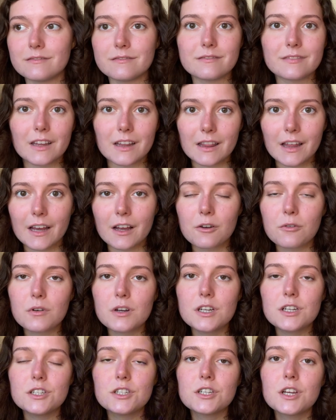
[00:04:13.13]
a
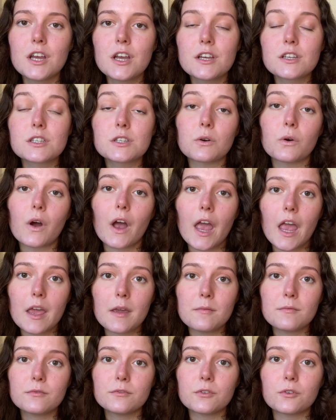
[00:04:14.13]
language, so
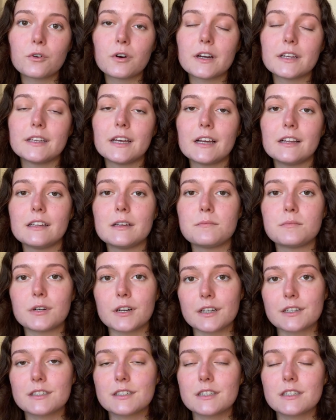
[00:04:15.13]
aim for a daily
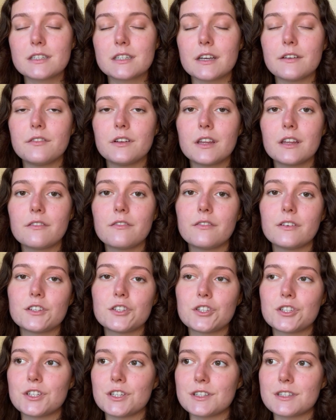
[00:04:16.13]
practice, even if
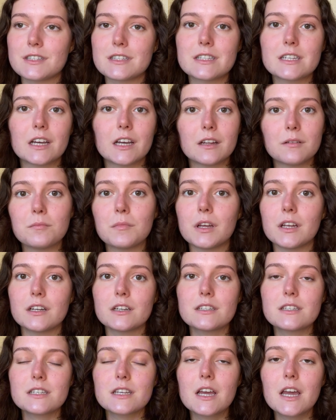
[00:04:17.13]
it's just 10
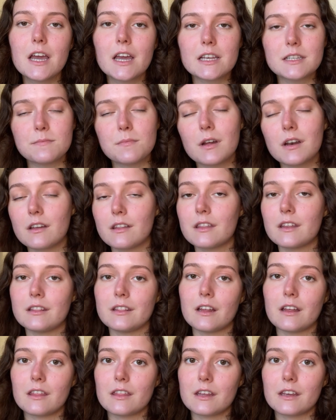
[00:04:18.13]
minutes, it's better than
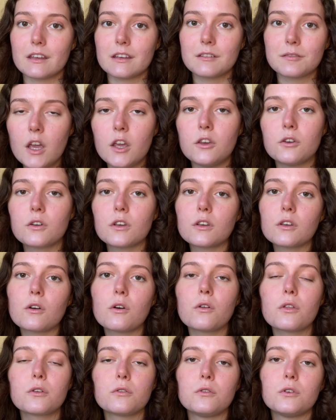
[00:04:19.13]
nothing. You can
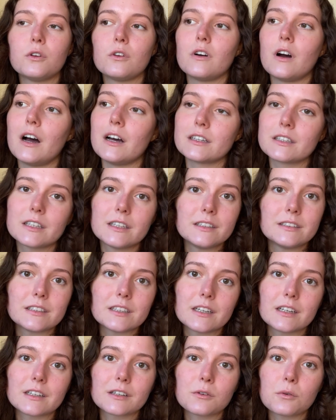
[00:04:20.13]
go through your Anki
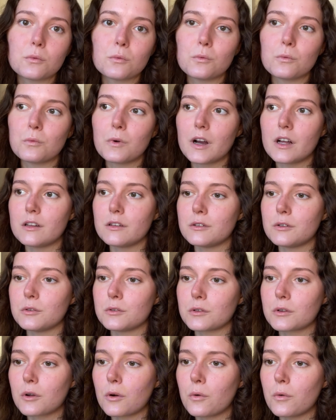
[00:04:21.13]
deck while
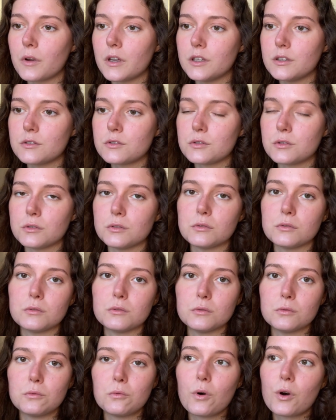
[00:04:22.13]
you're going to
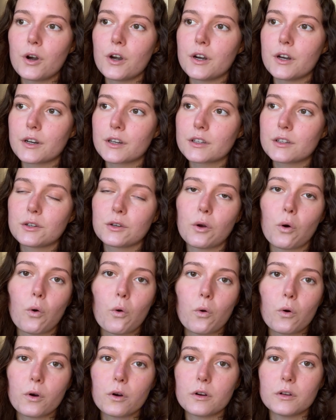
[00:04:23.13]
work
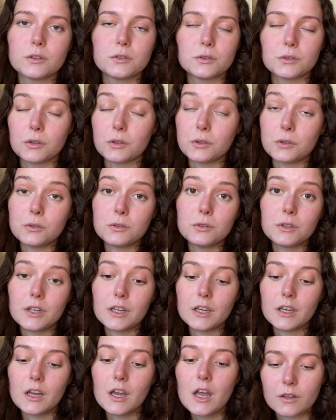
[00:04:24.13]
or to your
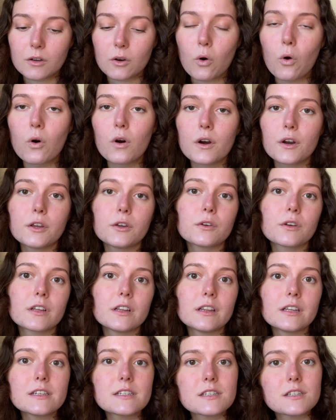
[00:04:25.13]
uni, or you
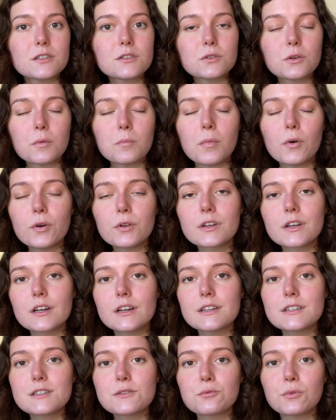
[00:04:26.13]
can listen to a
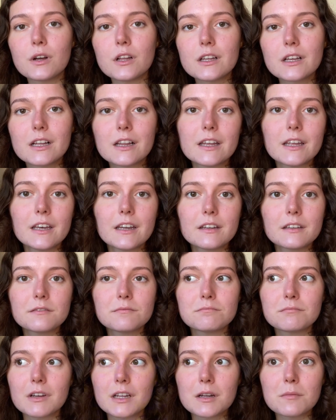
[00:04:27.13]
podcast while
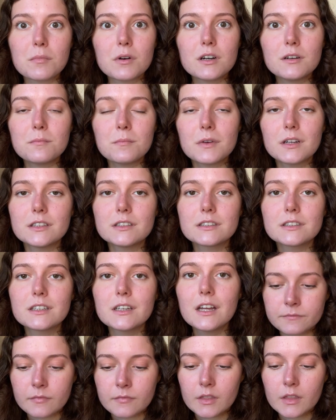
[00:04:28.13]
cleaning an apartment.
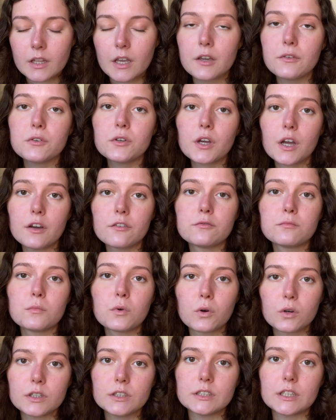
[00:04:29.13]
If you have
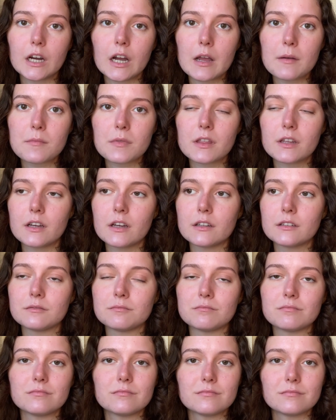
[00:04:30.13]
more time,
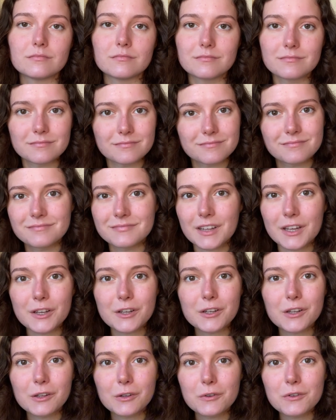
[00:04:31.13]
then
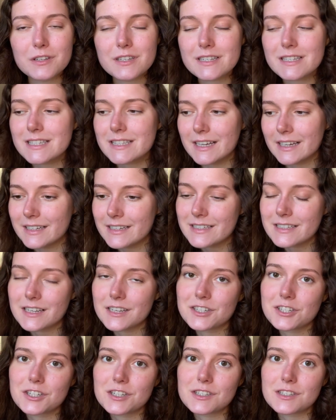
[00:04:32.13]
include study
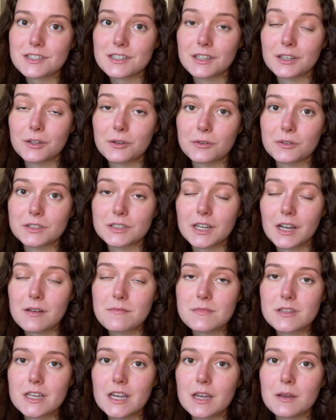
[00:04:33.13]
sessions in your
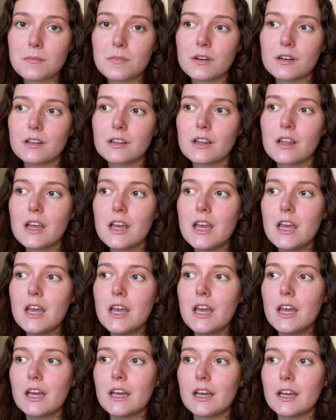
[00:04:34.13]
timetable,
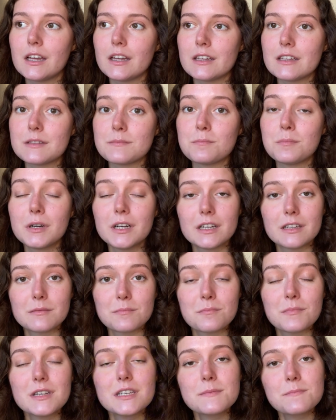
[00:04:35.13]

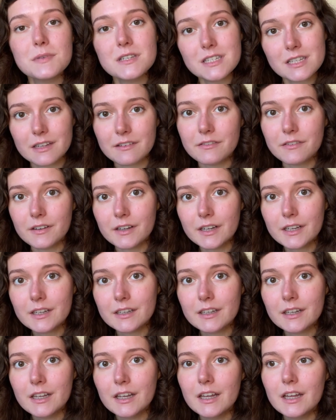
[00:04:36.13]
but be specific.
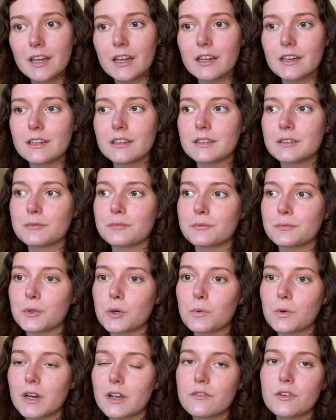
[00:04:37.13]

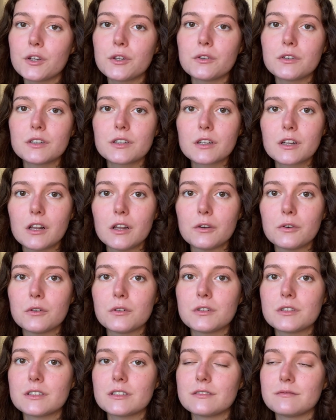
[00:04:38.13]
Whenever you include